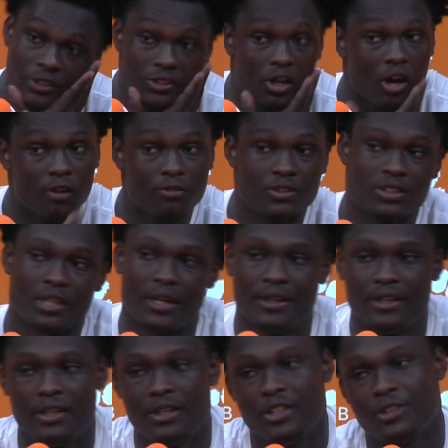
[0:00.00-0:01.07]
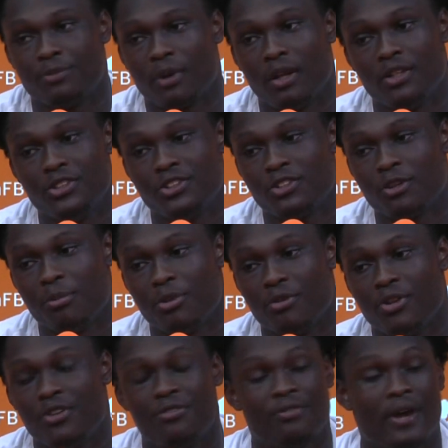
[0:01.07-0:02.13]
This offense's identity is probably just going to be
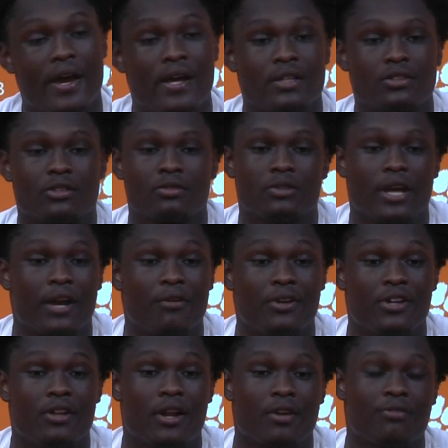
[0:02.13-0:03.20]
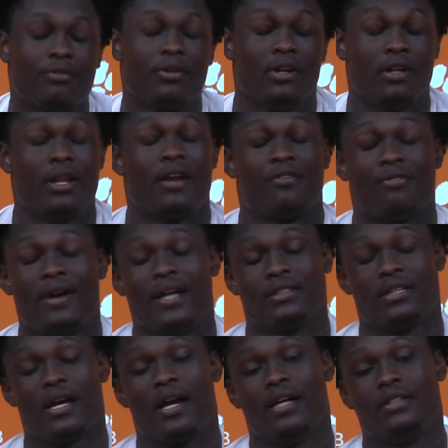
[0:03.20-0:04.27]
really fast. Got a lot of
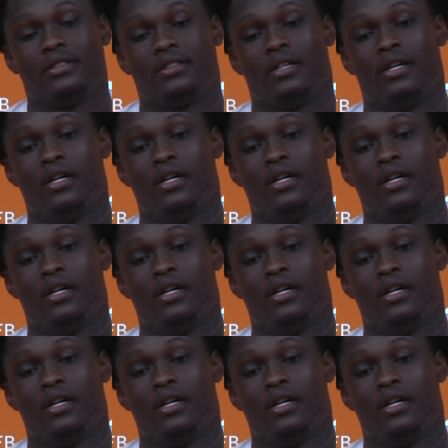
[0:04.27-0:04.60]
fast guys.